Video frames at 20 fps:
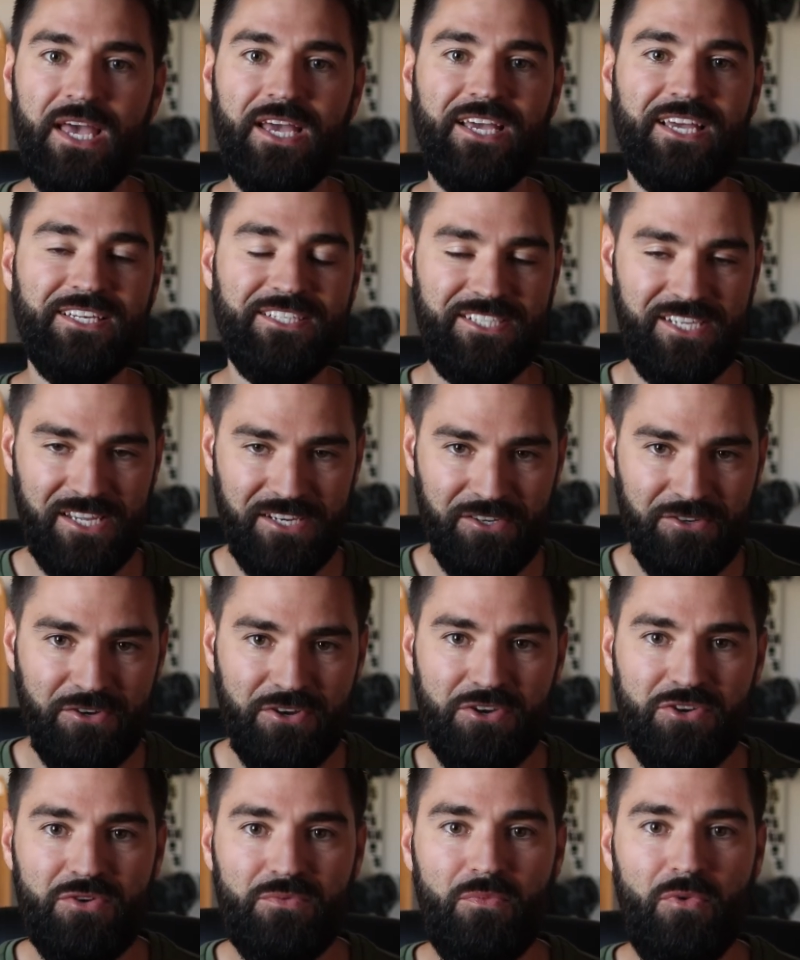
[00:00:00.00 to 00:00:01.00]
Continue
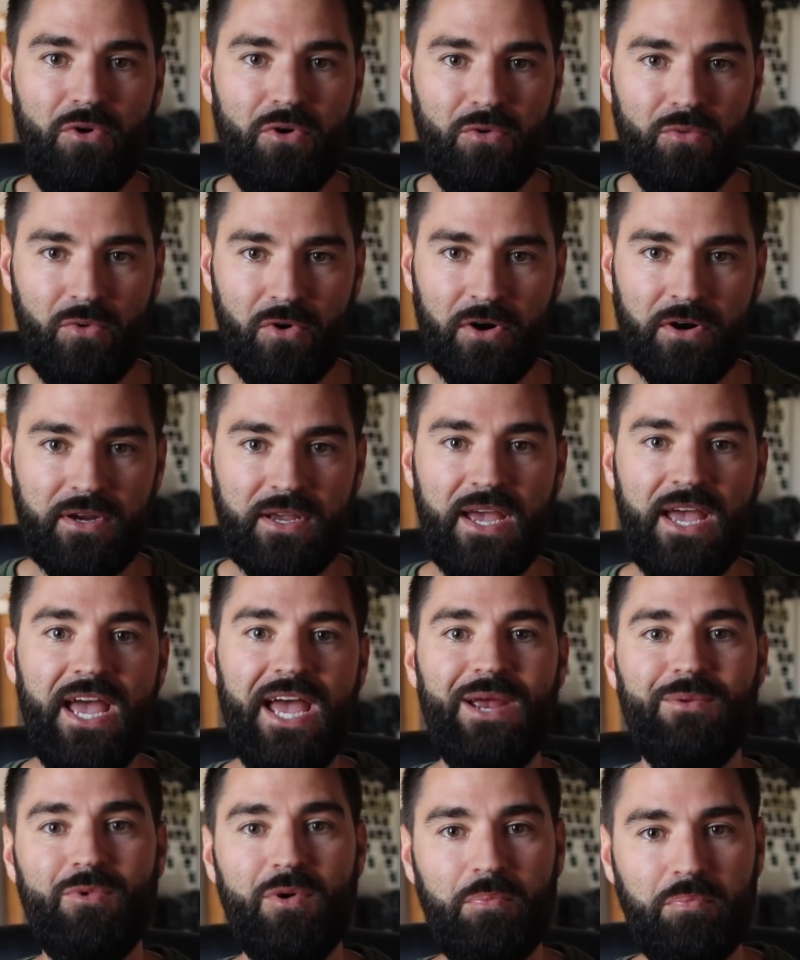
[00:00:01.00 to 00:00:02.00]
to do more work
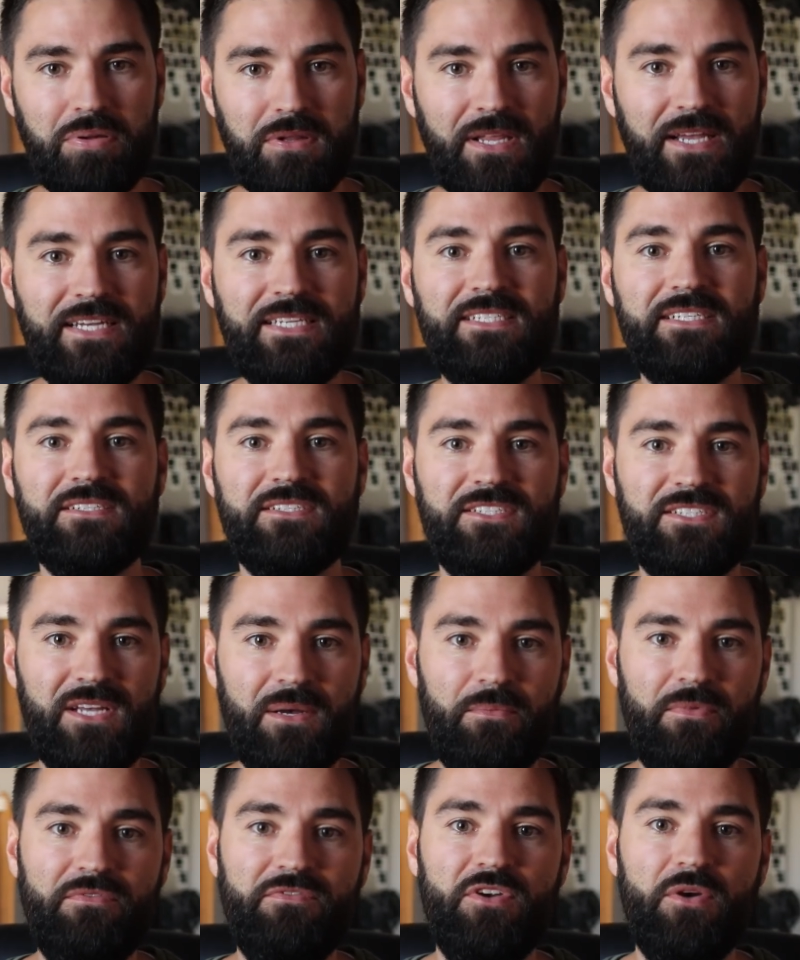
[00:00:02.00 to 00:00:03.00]
and replace
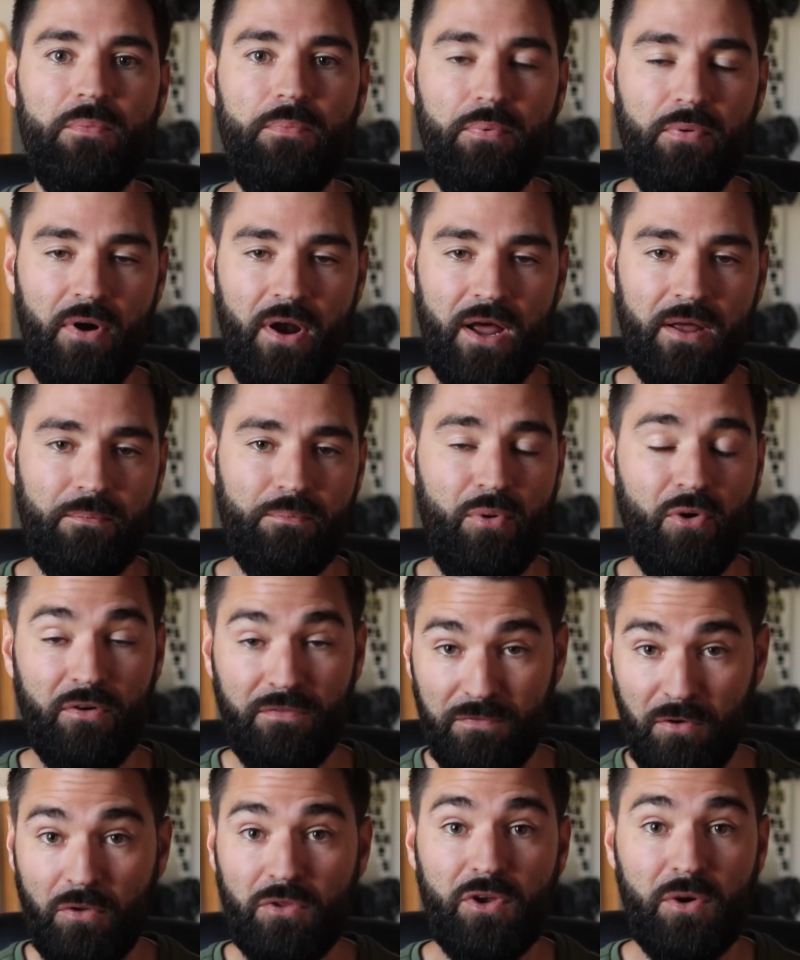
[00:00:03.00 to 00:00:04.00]
some of your pro
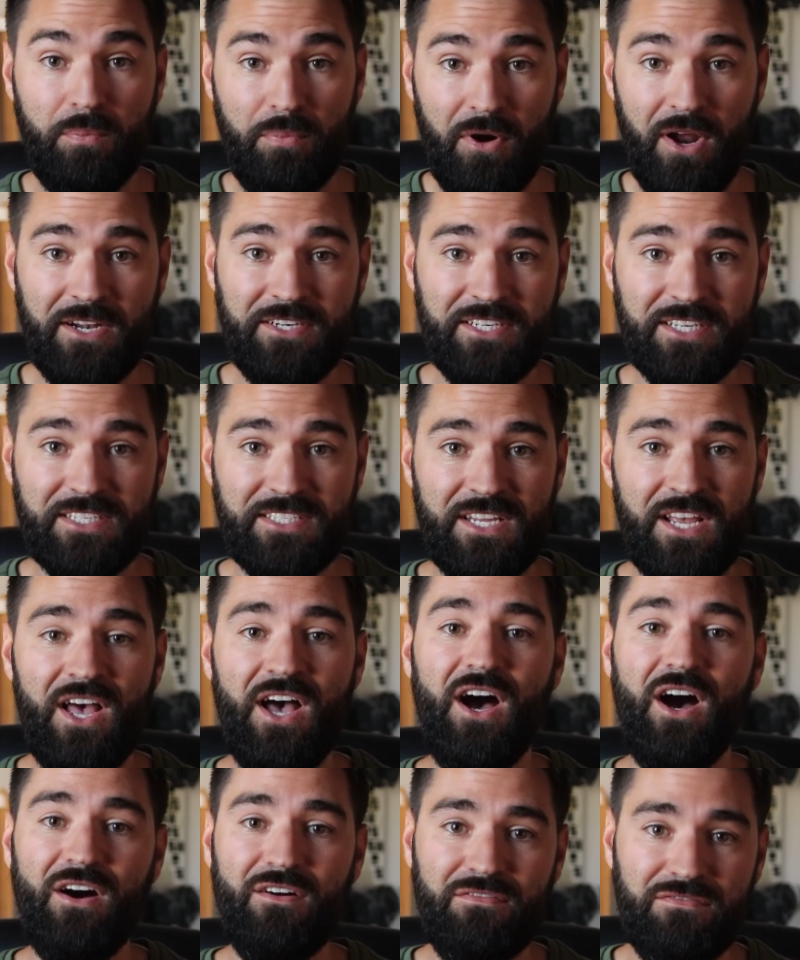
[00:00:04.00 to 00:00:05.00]
portfolio projects
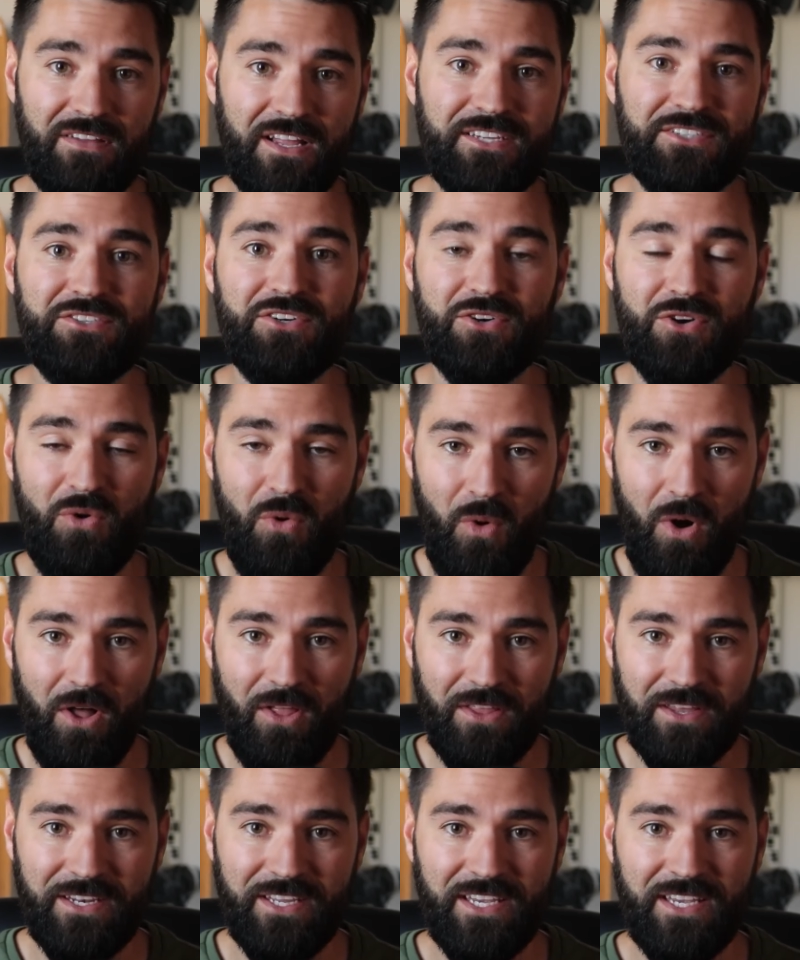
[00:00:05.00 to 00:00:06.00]
of lesser
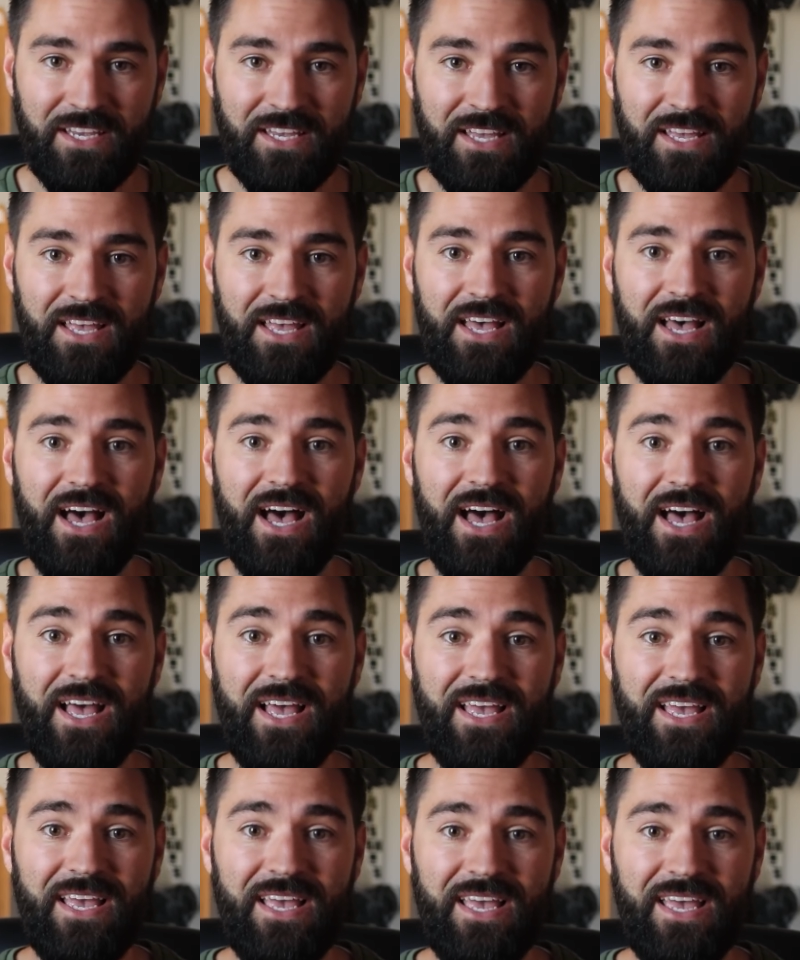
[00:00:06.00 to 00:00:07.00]
quality. Uh,
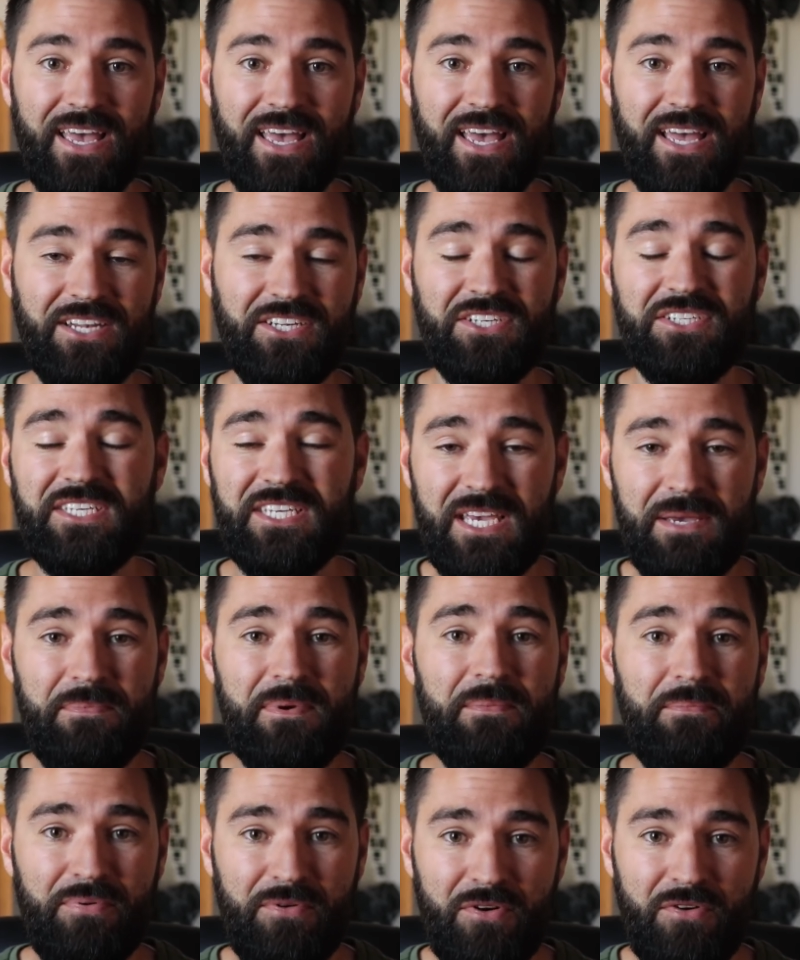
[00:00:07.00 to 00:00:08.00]
and just keep
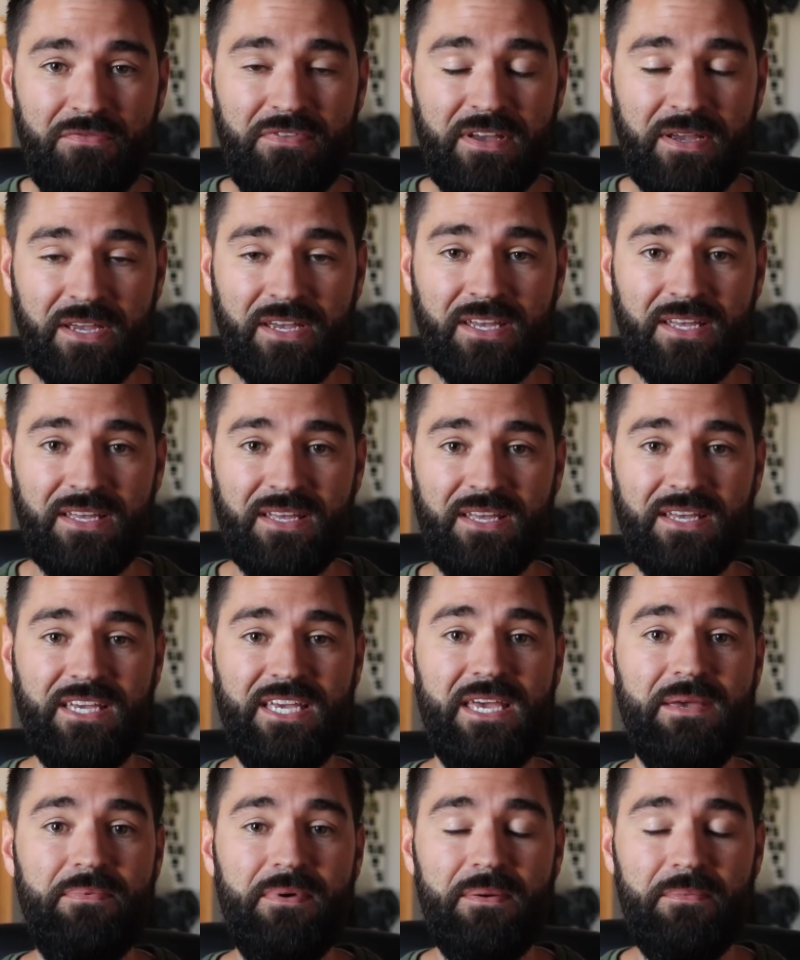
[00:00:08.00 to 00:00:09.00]
improving.
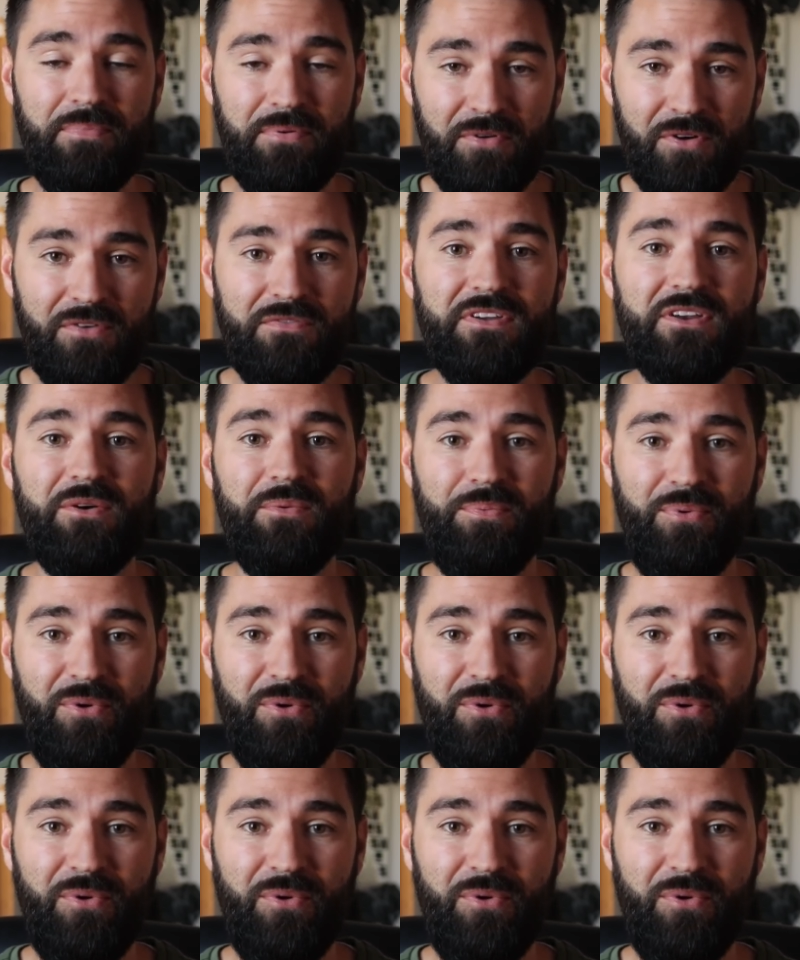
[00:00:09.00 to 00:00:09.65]
Keep improving your